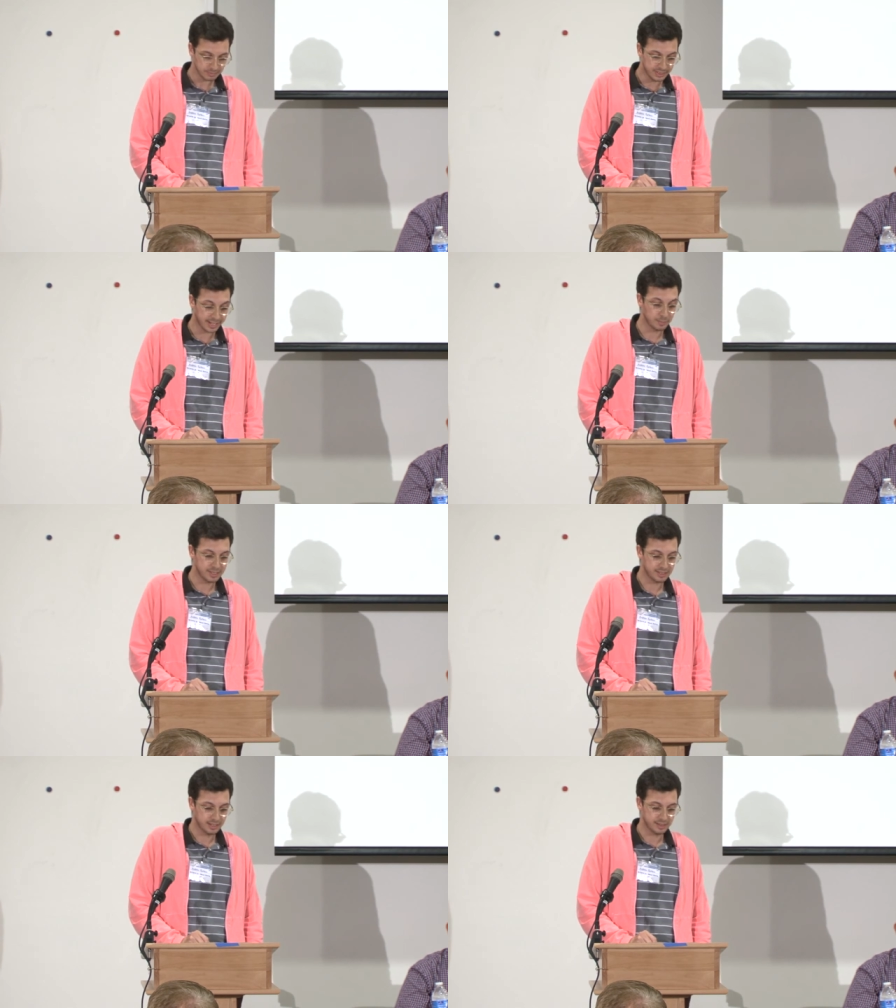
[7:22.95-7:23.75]
They can be
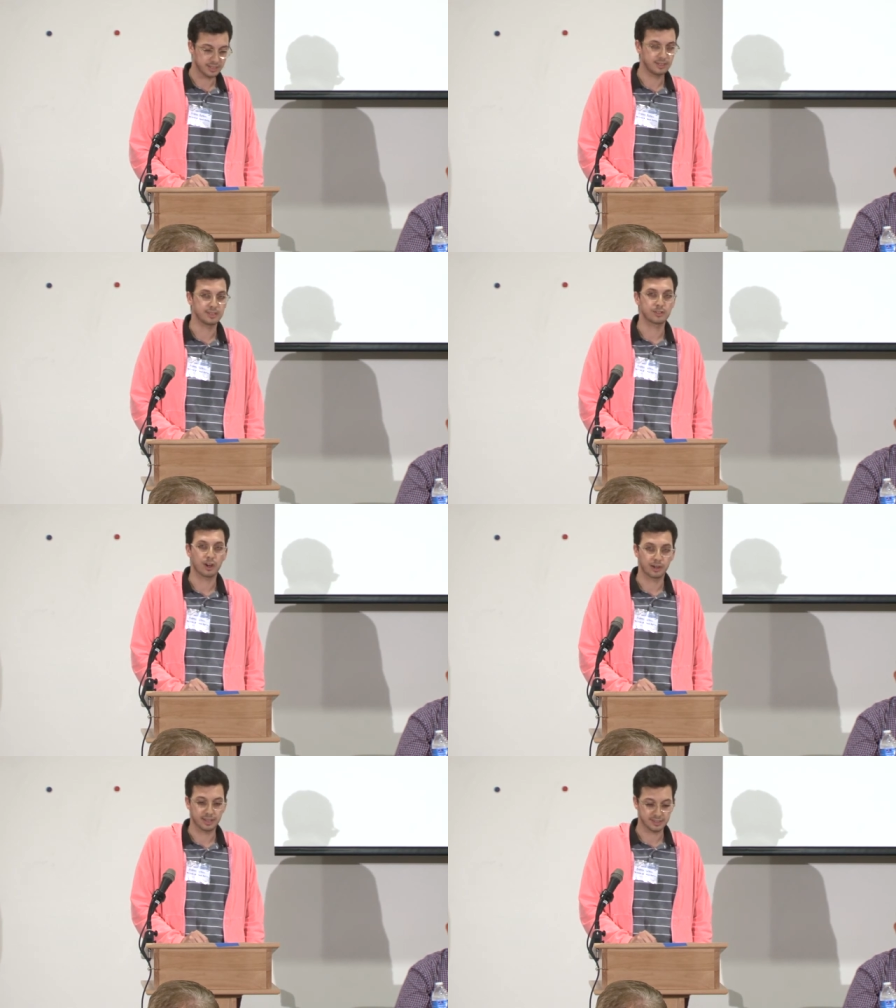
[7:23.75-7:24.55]
seen as easy
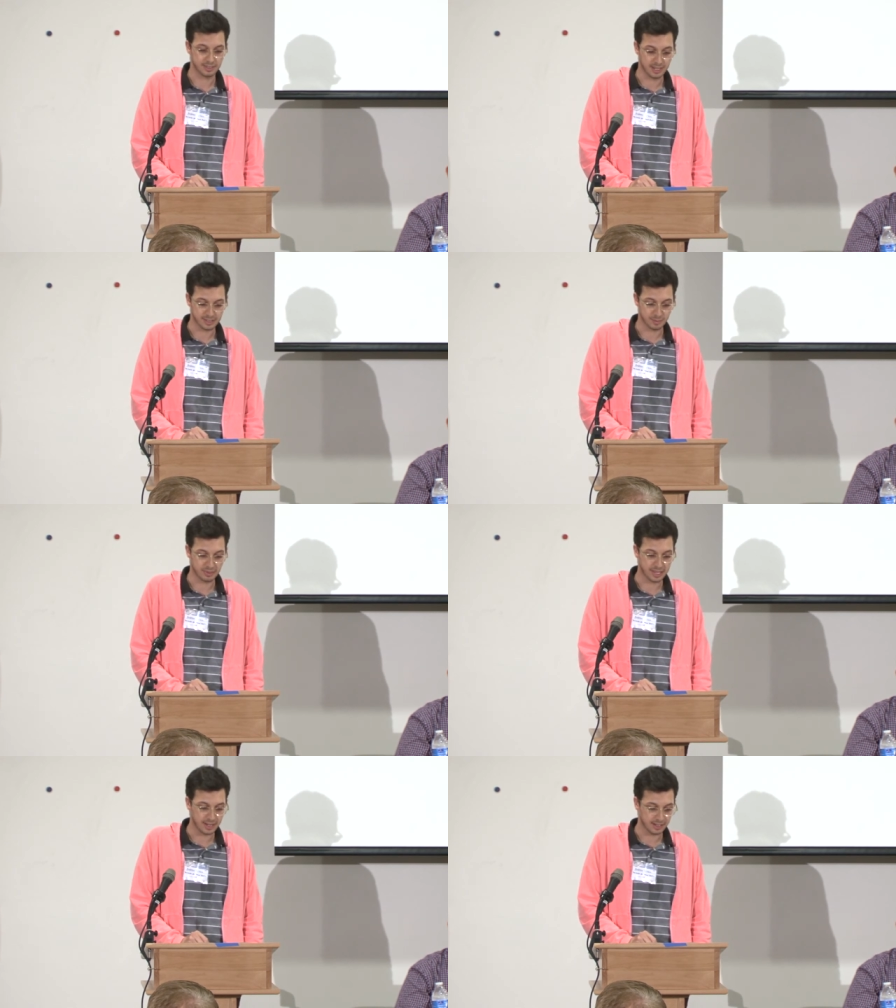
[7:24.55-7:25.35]
targets and less
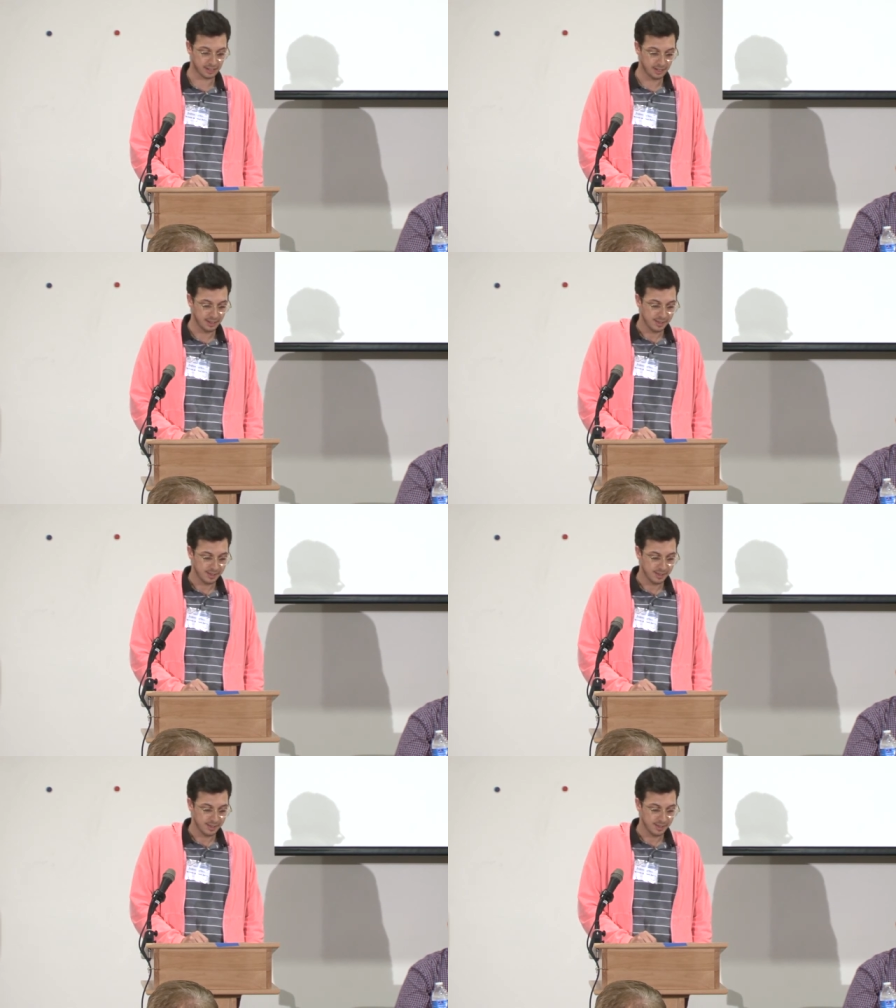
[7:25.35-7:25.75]
empathetic,